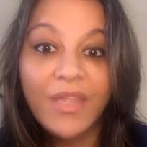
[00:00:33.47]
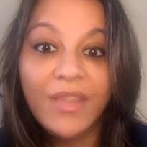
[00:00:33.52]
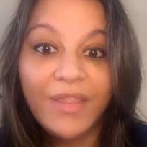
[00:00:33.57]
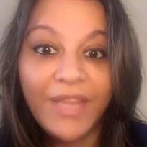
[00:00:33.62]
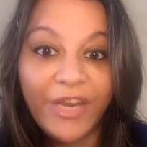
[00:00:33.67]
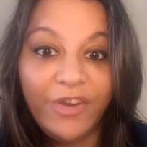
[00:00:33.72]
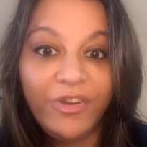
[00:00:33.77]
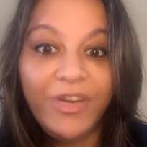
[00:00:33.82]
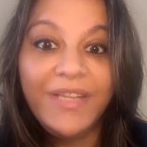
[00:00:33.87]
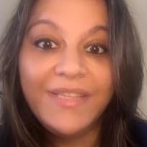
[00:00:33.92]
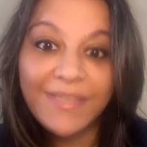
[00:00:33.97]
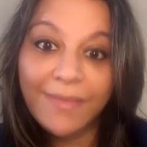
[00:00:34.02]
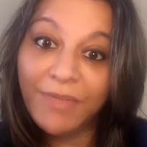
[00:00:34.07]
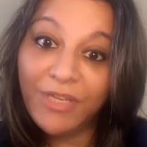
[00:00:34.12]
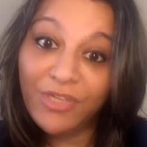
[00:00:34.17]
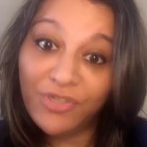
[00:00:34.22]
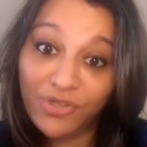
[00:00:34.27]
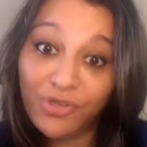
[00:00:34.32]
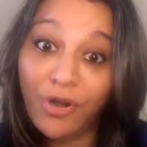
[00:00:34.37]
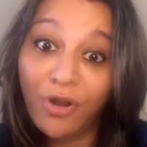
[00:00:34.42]
Then you need
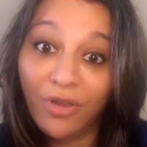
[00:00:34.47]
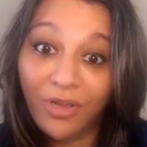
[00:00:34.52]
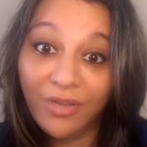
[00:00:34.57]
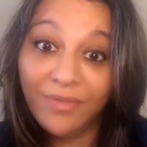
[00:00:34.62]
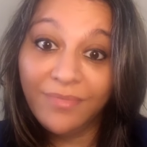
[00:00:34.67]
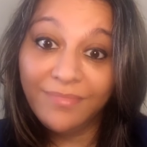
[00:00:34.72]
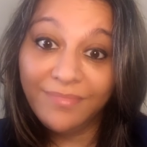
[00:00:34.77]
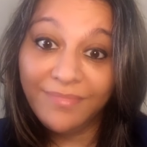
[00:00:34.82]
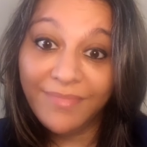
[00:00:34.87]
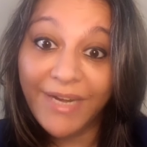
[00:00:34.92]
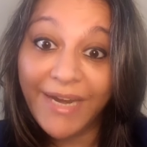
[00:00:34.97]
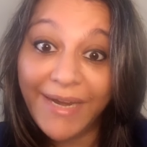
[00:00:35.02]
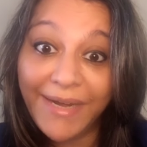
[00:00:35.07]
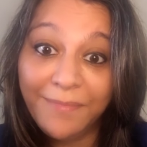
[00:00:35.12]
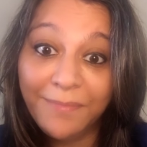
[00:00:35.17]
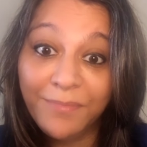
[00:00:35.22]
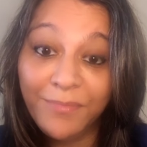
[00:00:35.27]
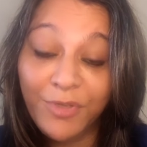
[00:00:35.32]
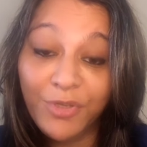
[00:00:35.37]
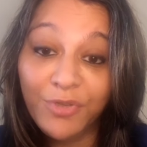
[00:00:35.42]
something stronger,
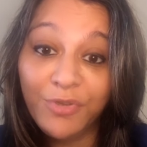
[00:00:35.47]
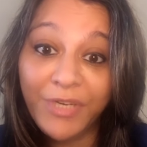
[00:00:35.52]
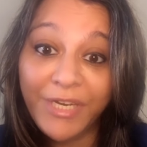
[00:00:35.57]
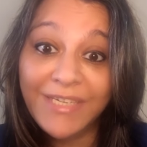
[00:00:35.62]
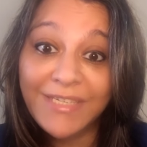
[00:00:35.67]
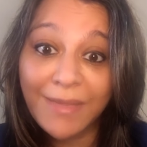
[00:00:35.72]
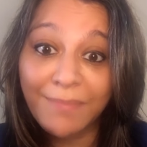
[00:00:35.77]
right? You need